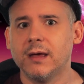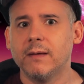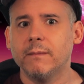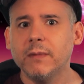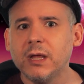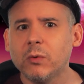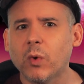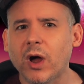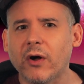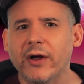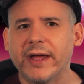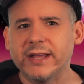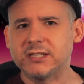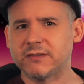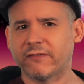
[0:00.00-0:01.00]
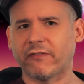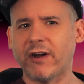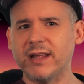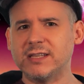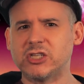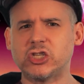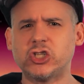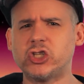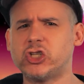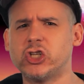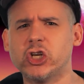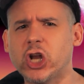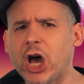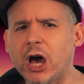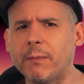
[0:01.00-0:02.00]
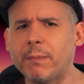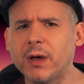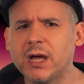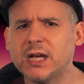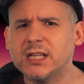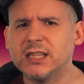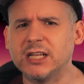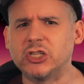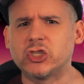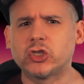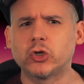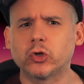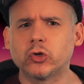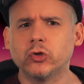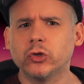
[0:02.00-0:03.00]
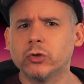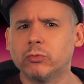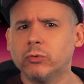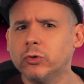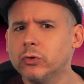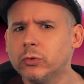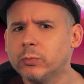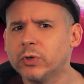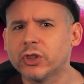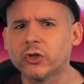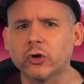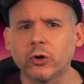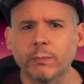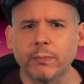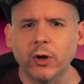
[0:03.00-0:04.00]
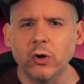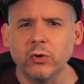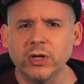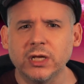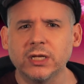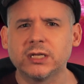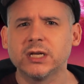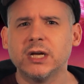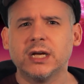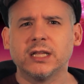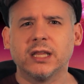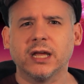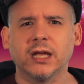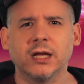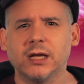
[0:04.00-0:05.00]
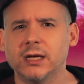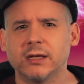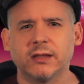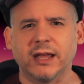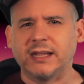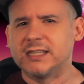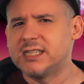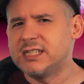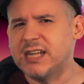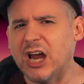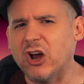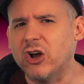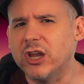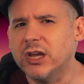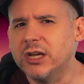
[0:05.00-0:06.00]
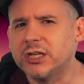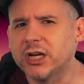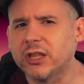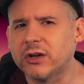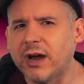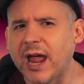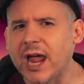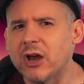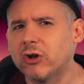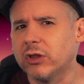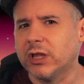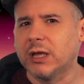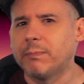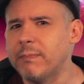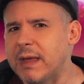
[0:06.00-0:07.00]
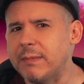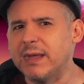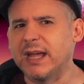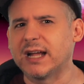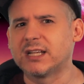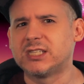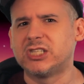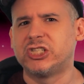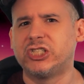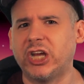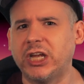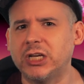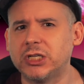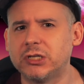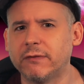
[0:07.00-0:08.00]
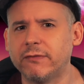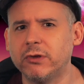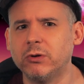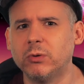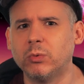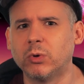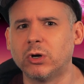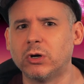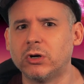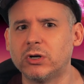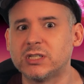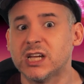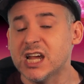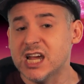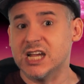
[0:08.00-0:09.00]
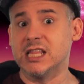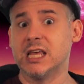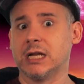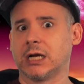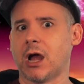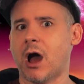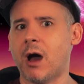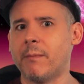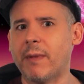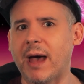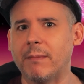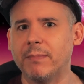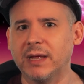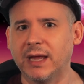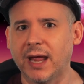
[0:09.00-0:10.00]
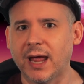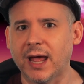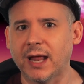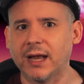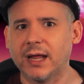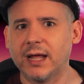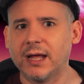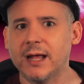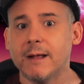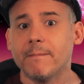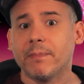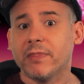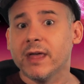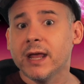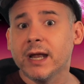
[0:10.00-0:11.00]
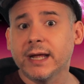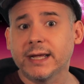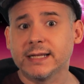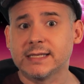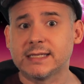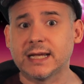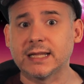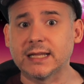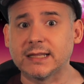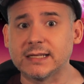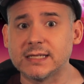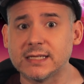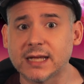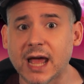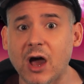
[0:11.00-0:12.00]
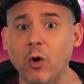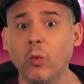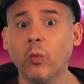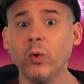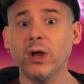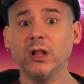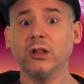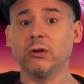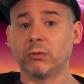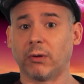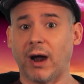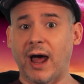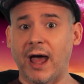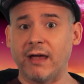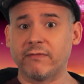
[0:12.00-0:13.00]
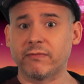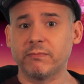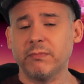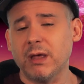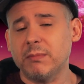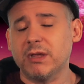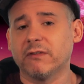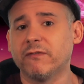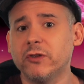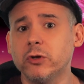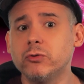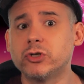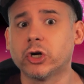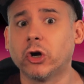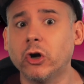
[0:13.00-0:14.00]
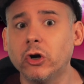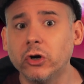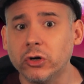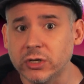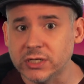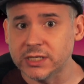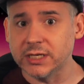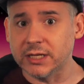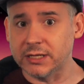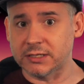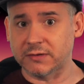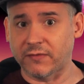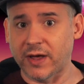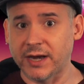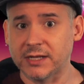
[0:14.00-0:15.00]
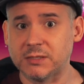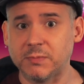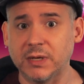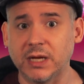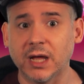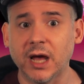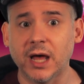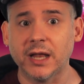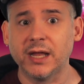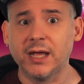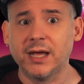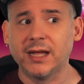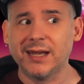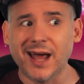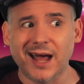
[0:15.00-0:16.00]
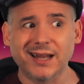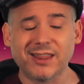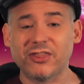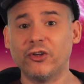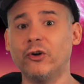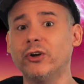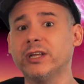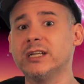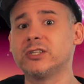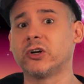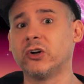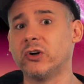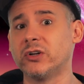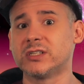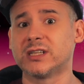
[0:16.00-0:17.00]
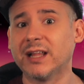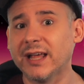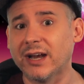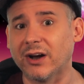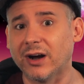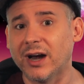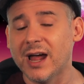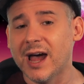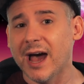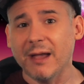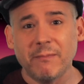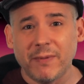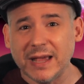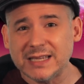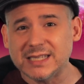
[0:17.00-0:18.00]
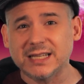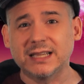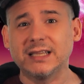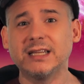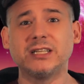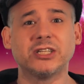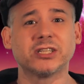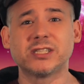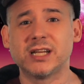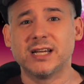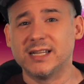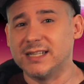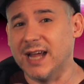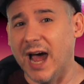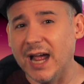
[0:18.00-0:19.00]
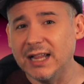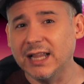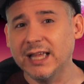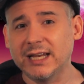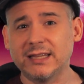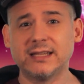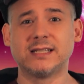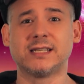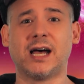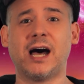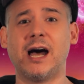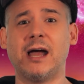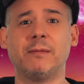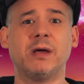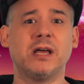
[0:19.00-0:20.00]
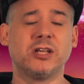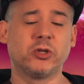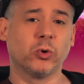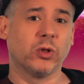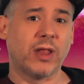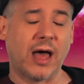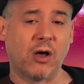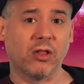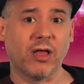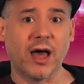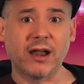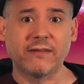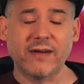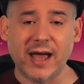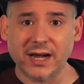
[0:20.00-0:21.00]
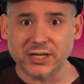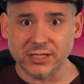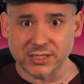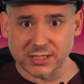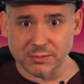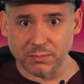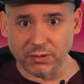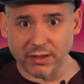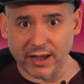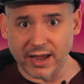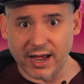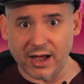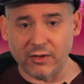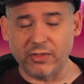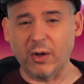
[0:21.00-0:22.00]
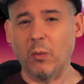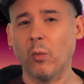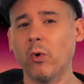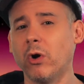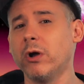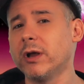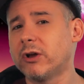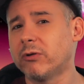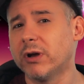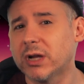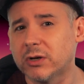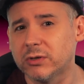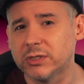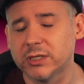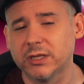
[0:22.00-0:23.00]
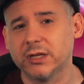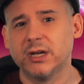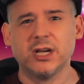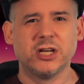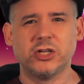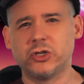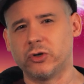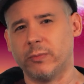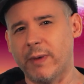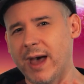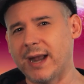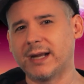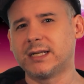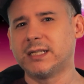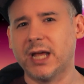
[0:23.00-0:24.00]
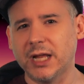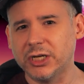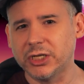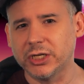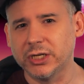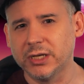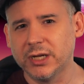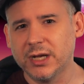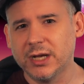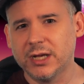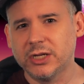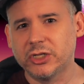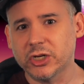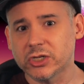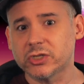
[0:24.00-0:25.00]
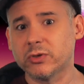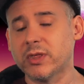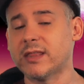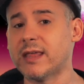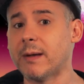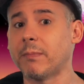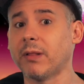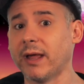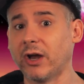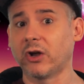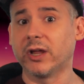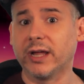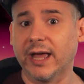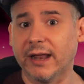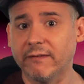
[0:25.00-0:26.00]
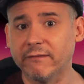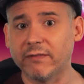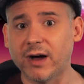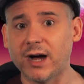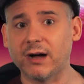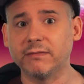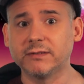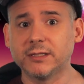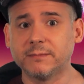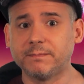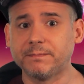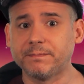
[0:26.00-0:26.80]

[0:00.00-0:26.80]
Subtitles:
Meanwhile, his friends stood up, they circled the room with their opponent, they stared at each other angrily, maybe exchanged a few words, and then combat began. Then I can say that the scout will arrive maybe a few turns into this fight has begun, not 30 turns later. I basically just dilated the time to allow a lot of actions to play out that weren't critical to the dramatic tension, just so that that player could get involved.